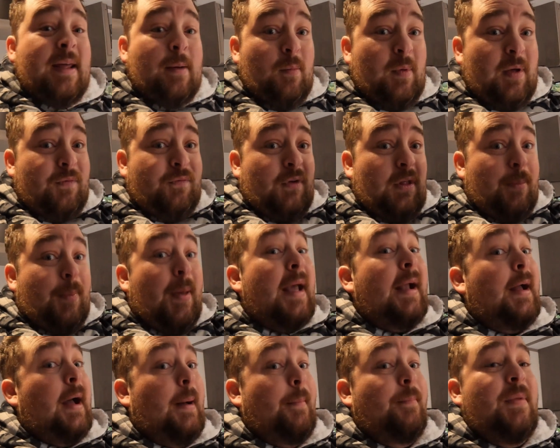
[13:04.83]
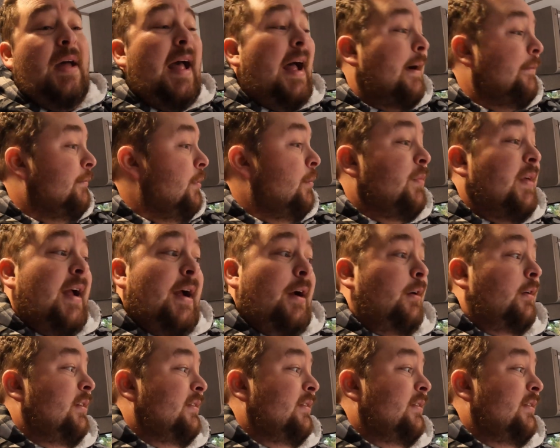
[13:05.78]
then for the pickup, have them there.